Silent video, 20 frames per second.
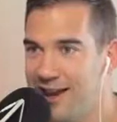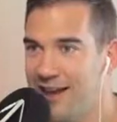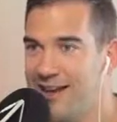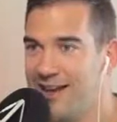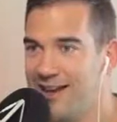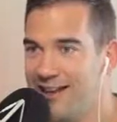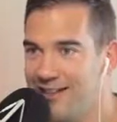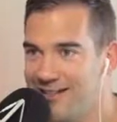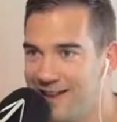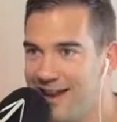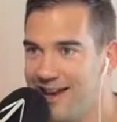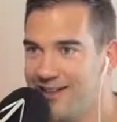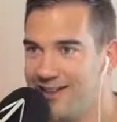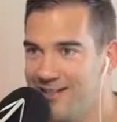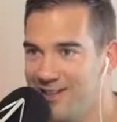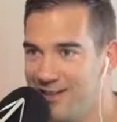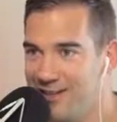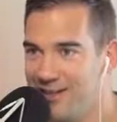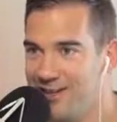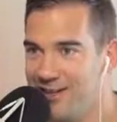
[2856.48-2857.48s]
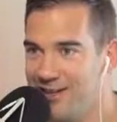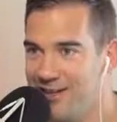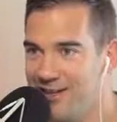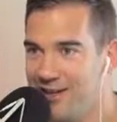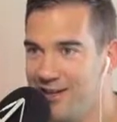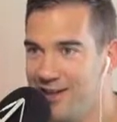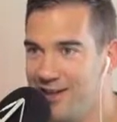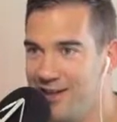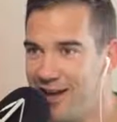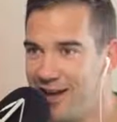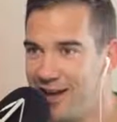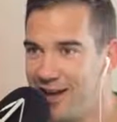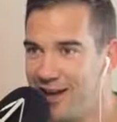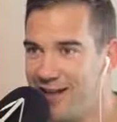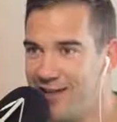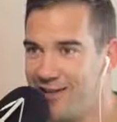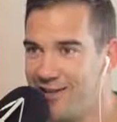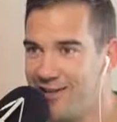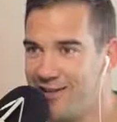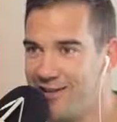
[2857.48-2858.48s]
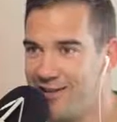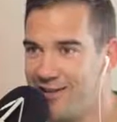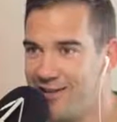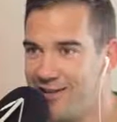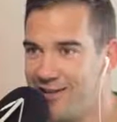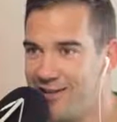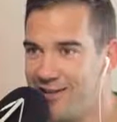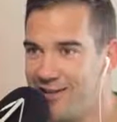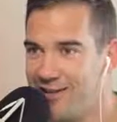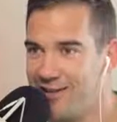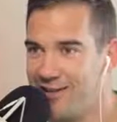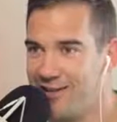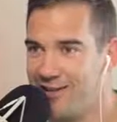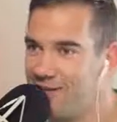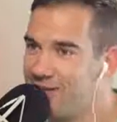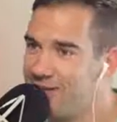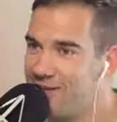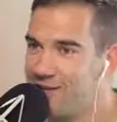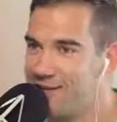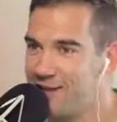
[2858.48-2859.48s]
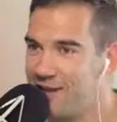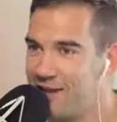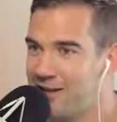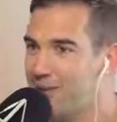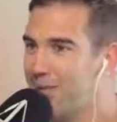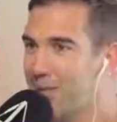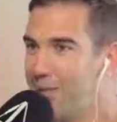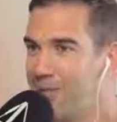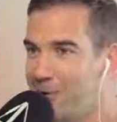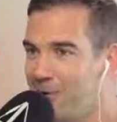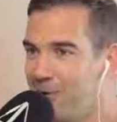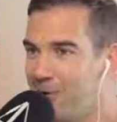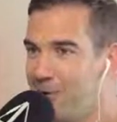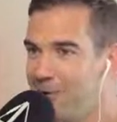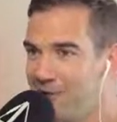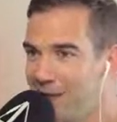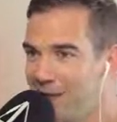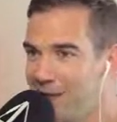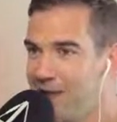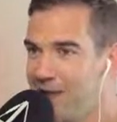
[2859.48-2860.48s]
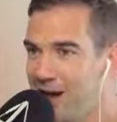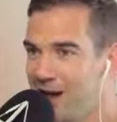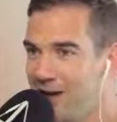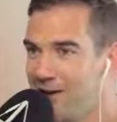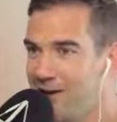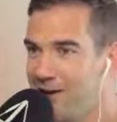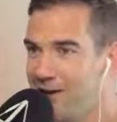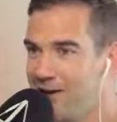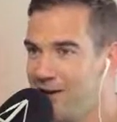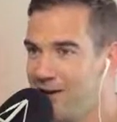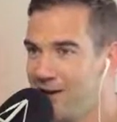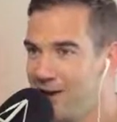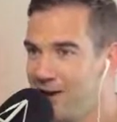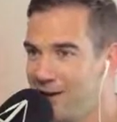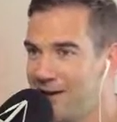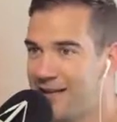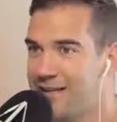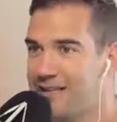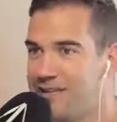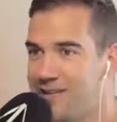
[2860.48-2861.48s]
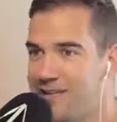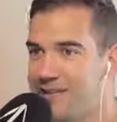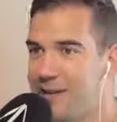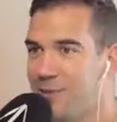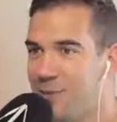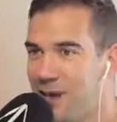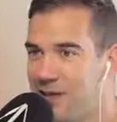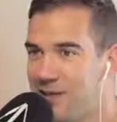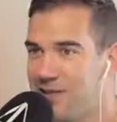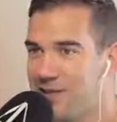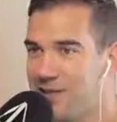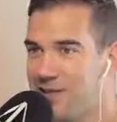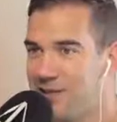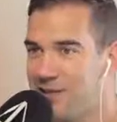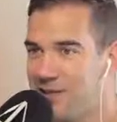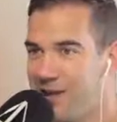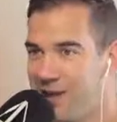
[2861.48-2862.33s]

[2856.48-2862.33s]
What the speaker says: And connected. And there's not too many people that are like that on a consistent basis.